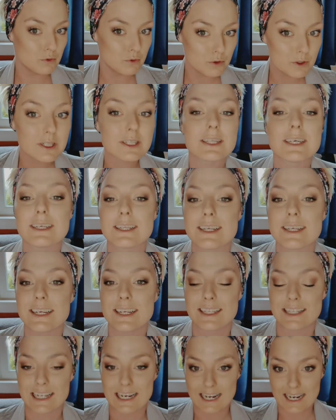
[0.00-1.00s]
really
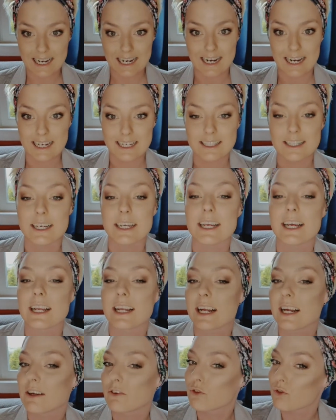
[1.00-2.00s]
like that highlight,
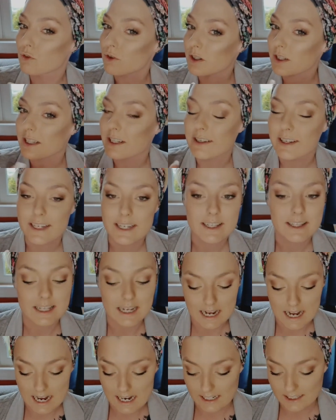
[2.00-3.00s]
and I really like
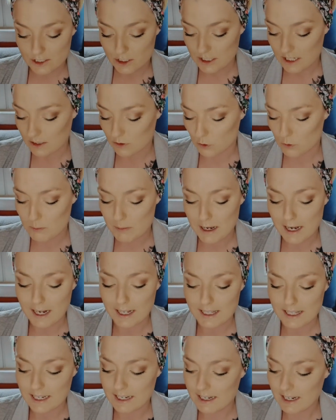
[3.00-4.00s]
that eyeshadow
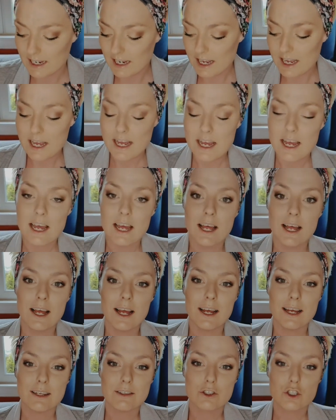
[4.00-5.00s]
palette.
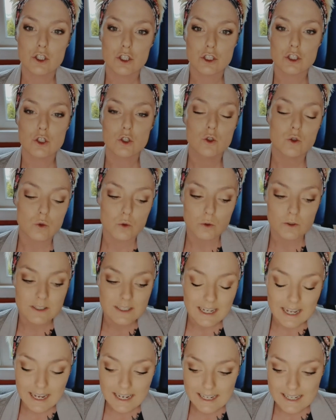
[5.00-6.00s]
It's just so
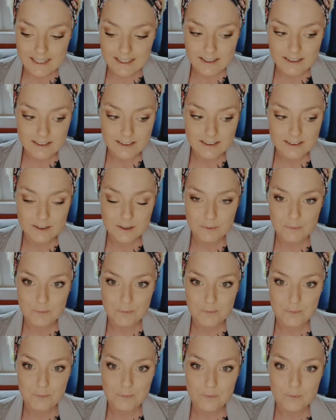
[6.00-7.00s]
nice.
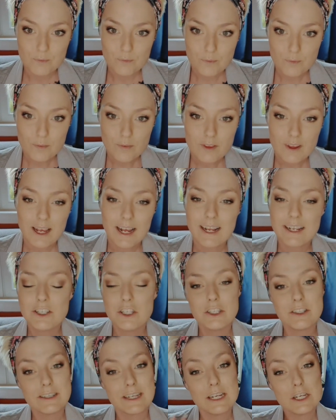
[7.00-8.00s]
I
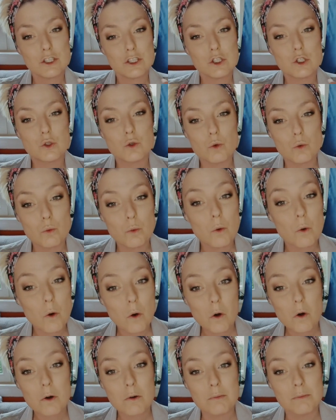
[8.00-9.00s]
just think it's so
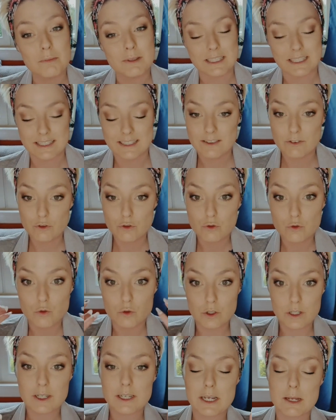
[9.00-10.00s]
warm and
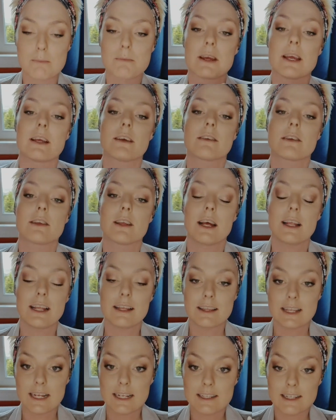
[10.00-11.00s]
really makes, I
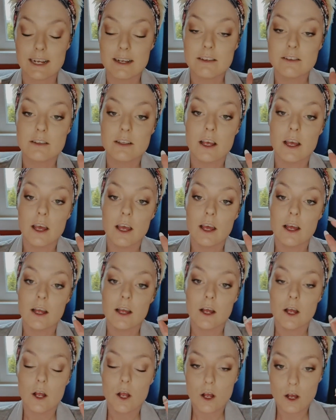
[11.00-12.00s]
think this
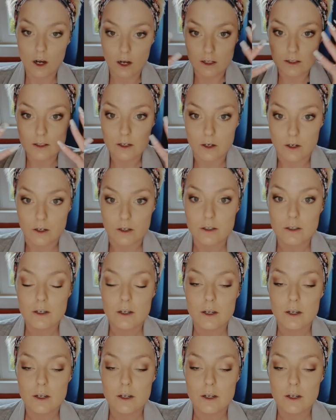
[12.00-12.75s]
colour